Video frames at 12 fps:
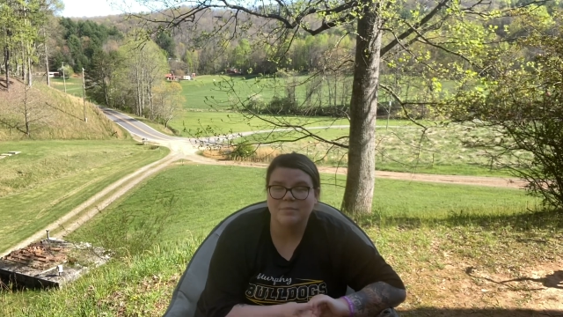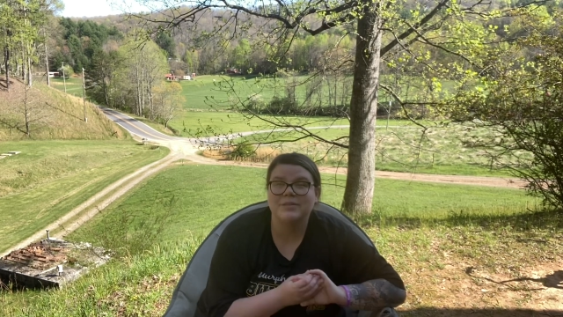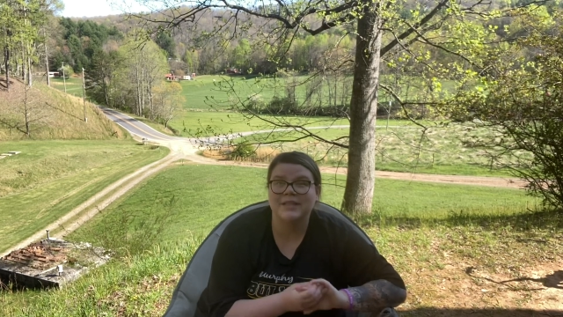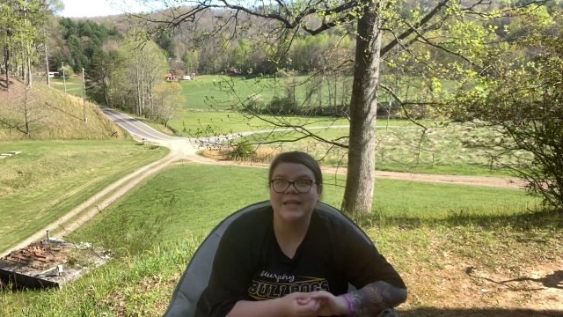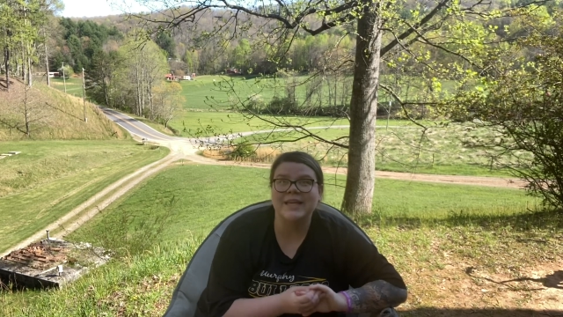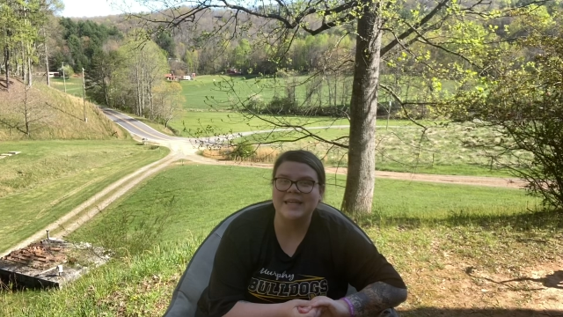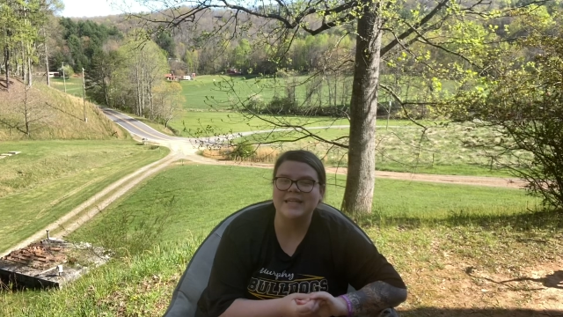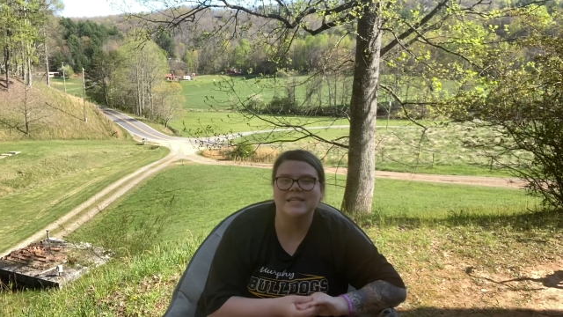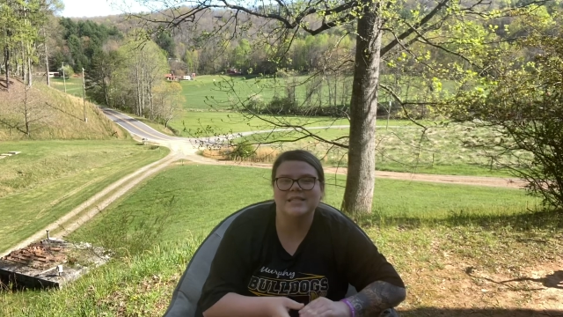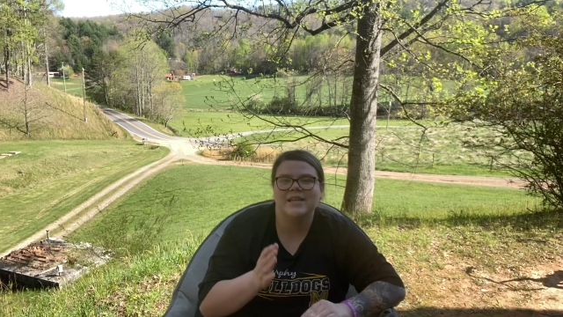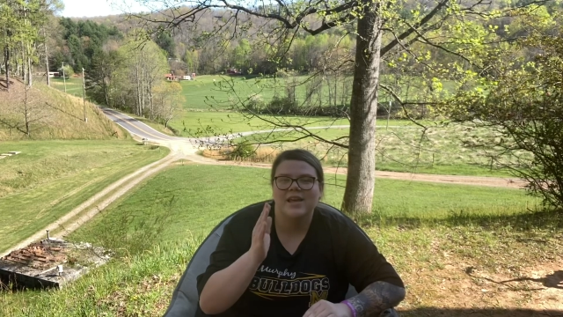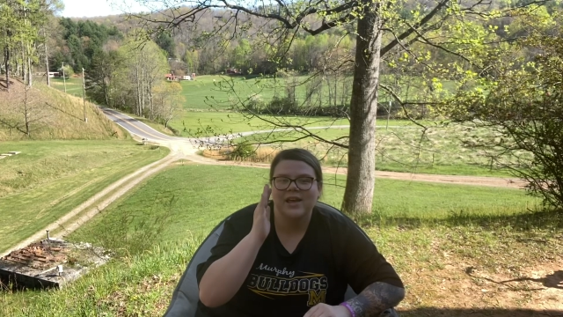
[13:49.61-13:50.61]

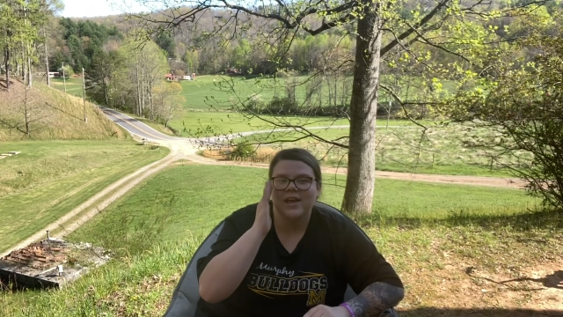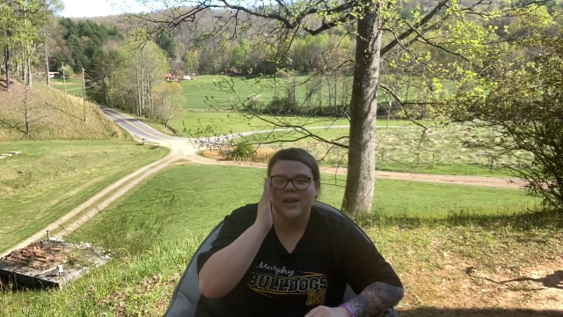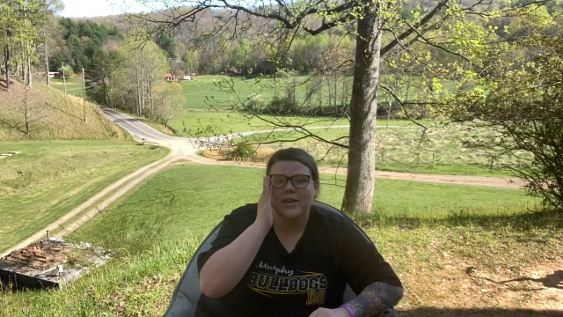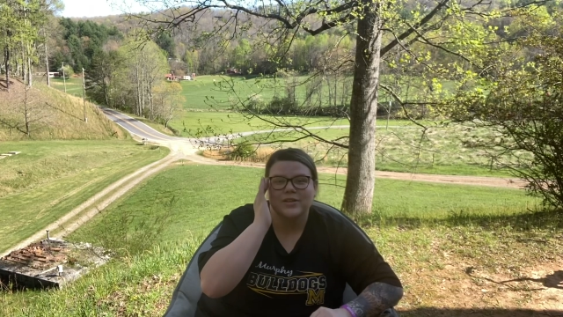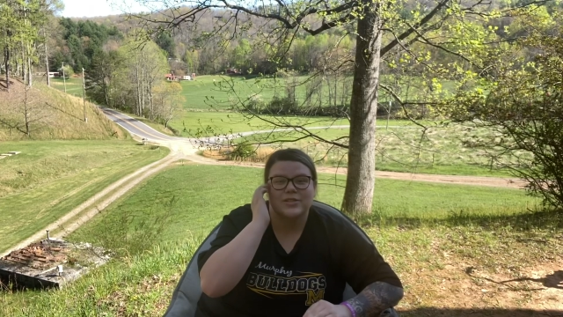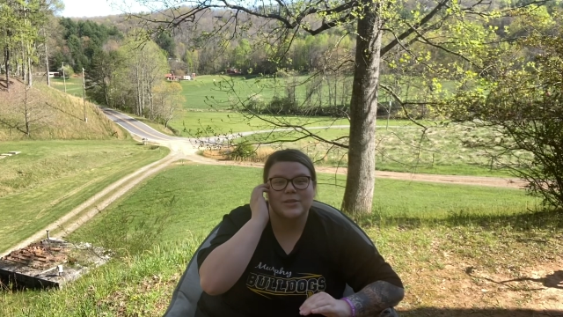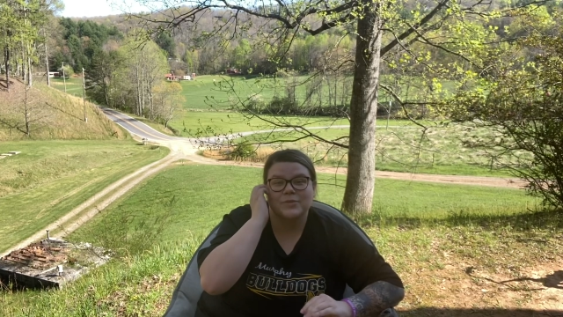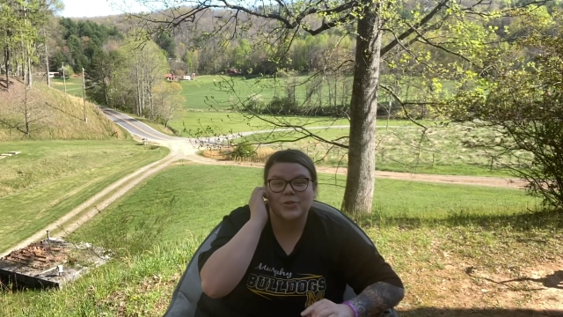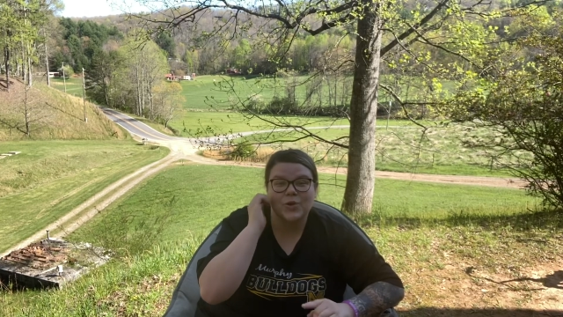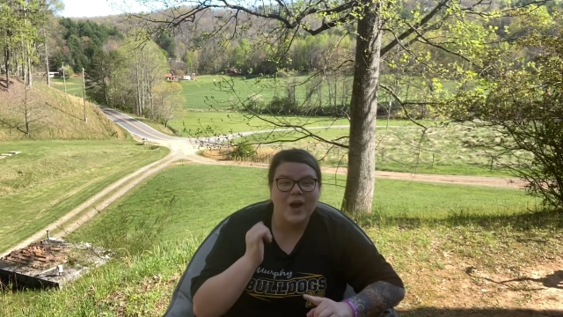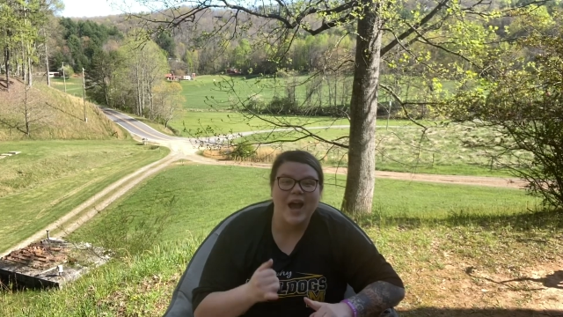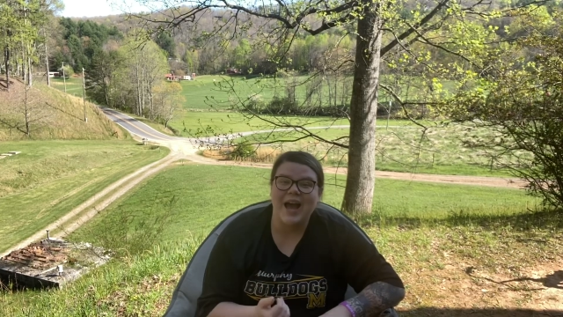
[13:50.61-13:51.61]
Please
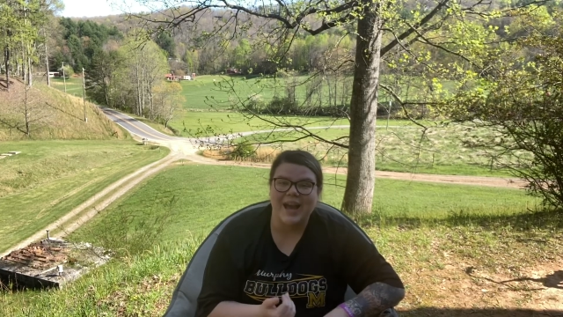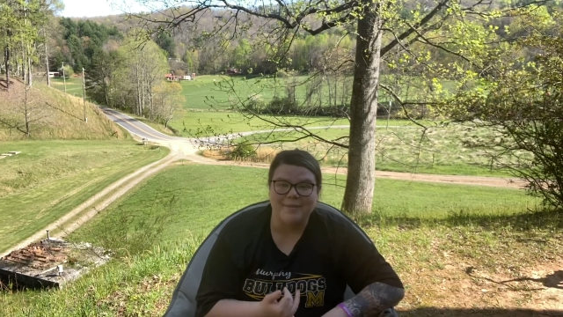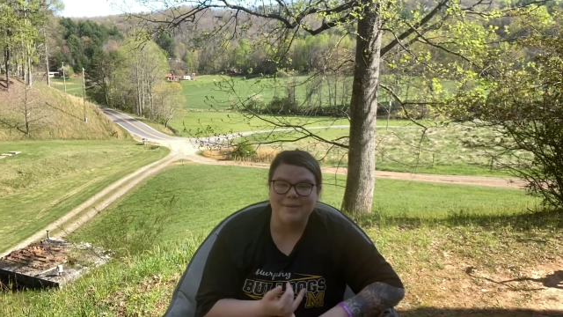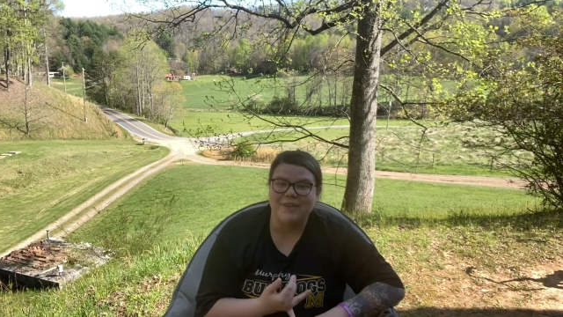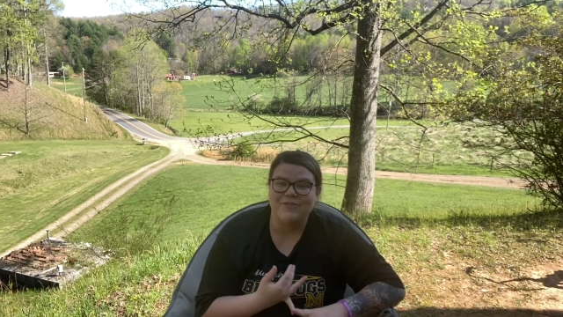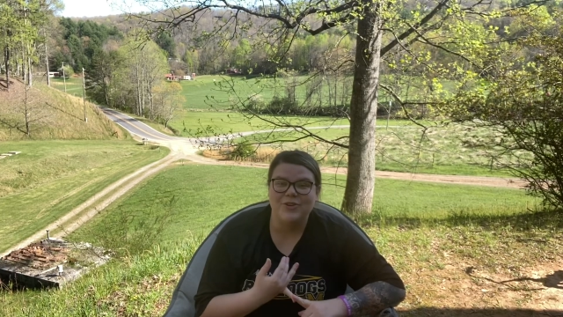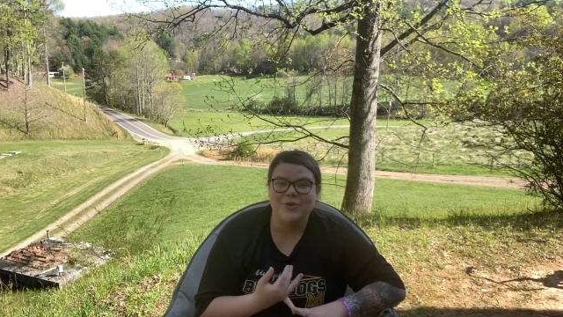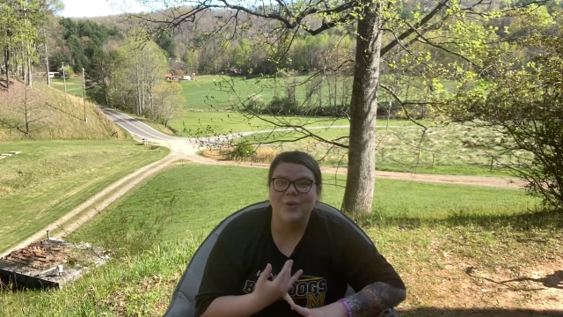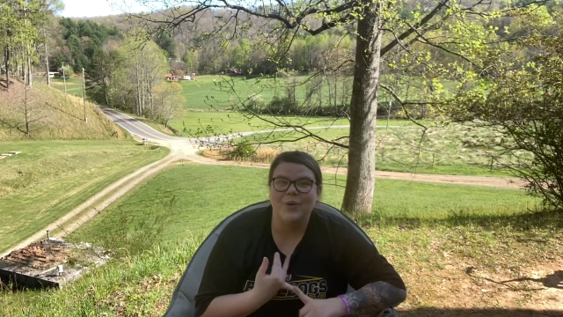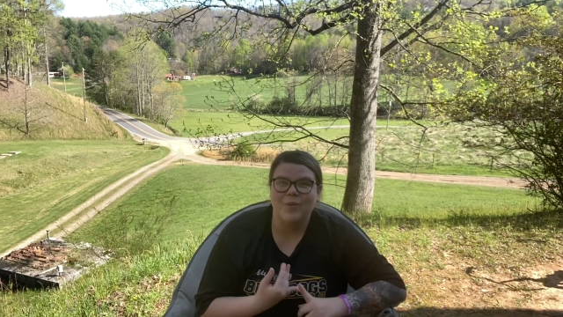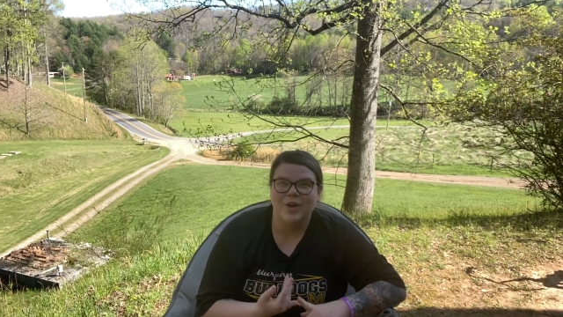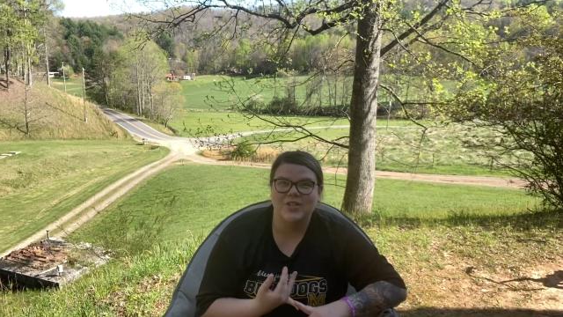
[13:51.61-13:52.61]
subscribe if you
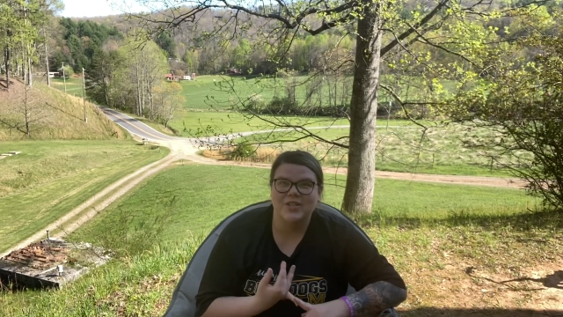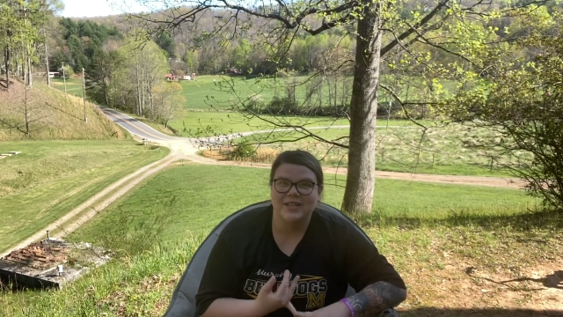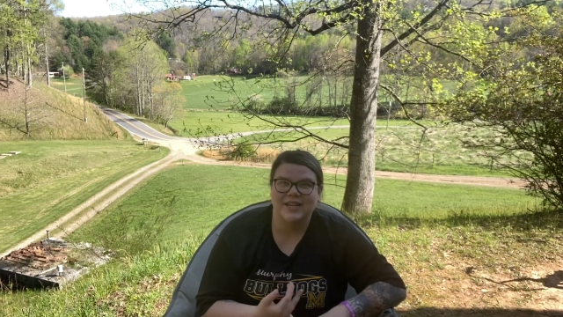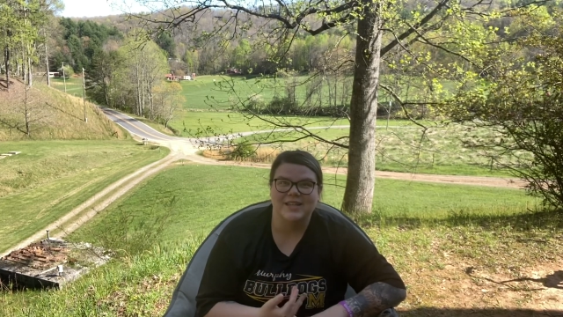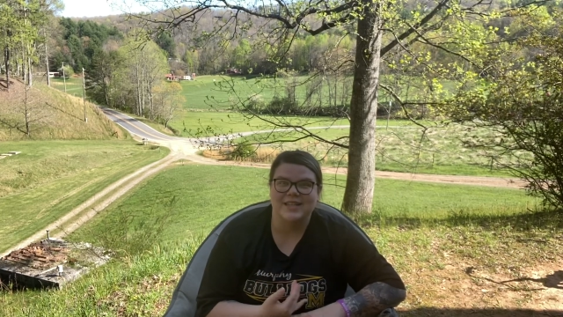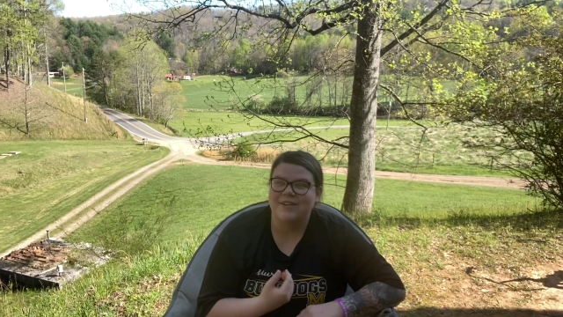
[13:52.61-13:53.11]
are watching this.